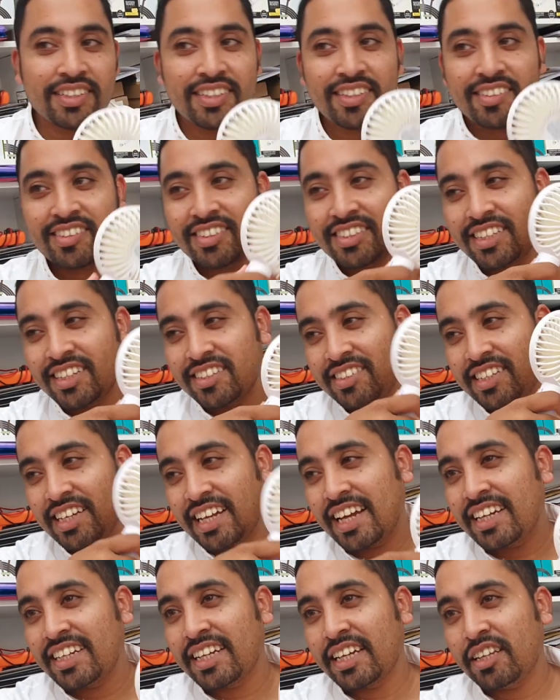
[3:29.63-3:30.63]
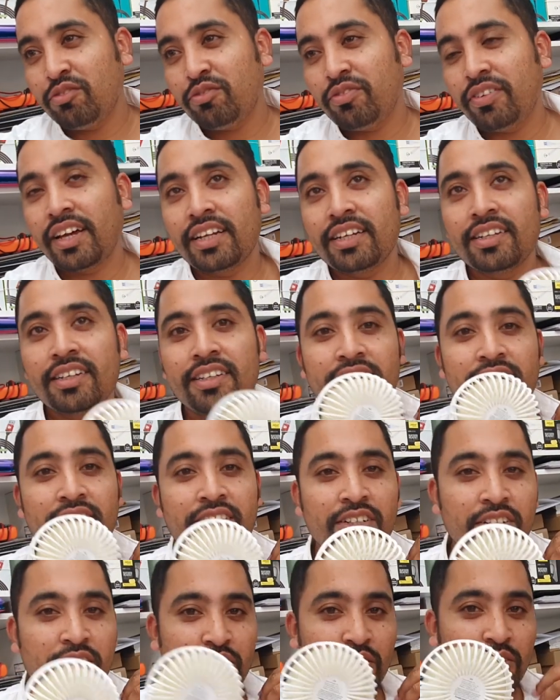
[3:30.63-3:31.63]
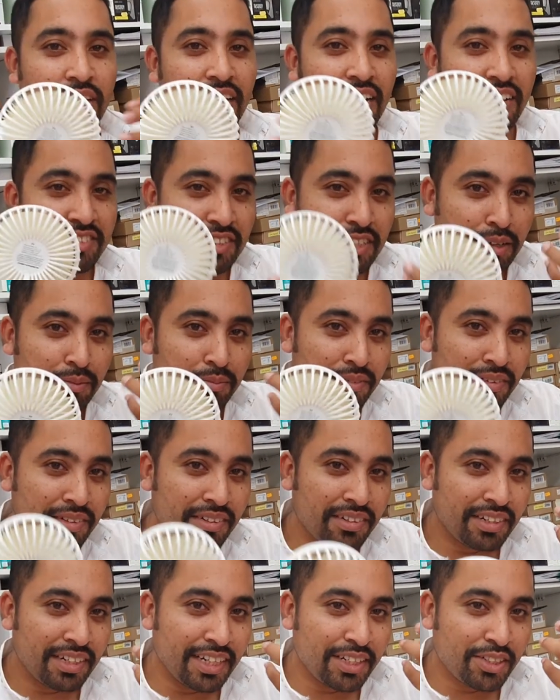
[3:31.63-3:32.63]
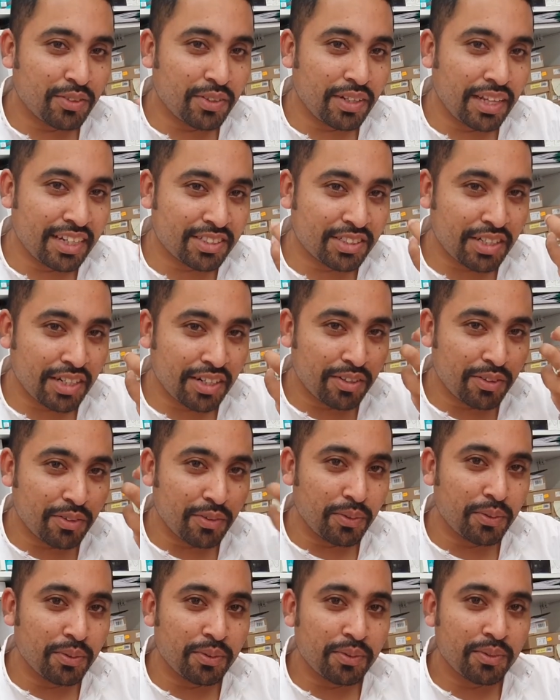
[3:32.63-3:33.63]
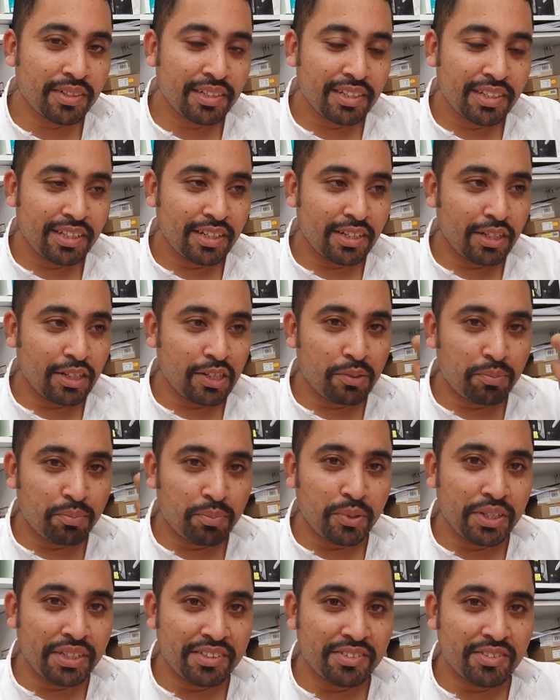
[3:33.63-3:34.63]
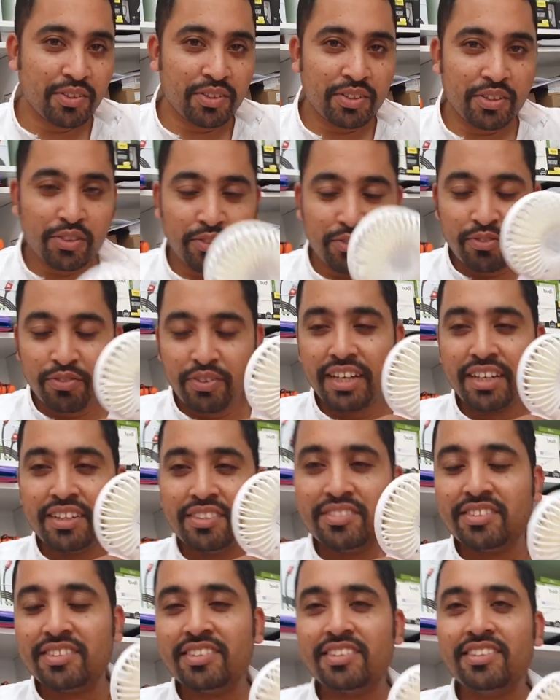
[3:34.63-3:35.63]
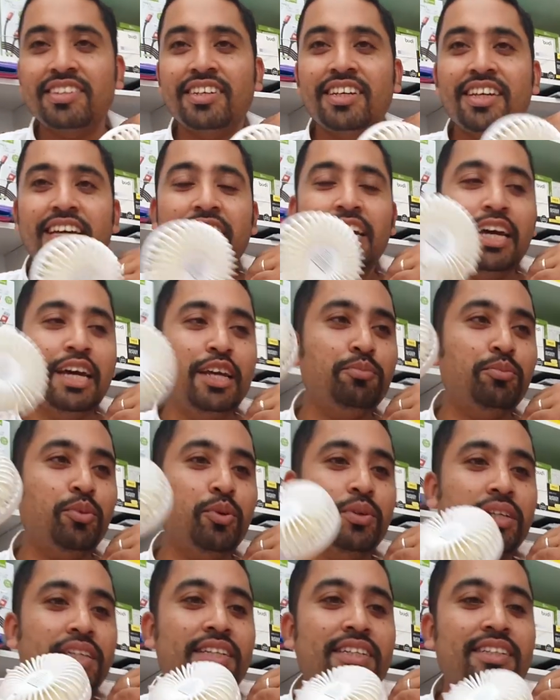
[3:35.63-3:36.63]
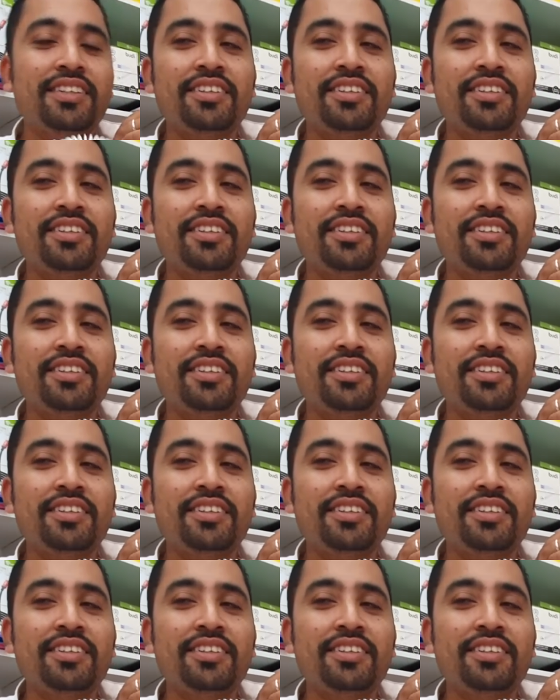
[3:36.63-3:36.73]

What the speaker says: This is just a handheld fan to get some little extra cool breeze on your face and body.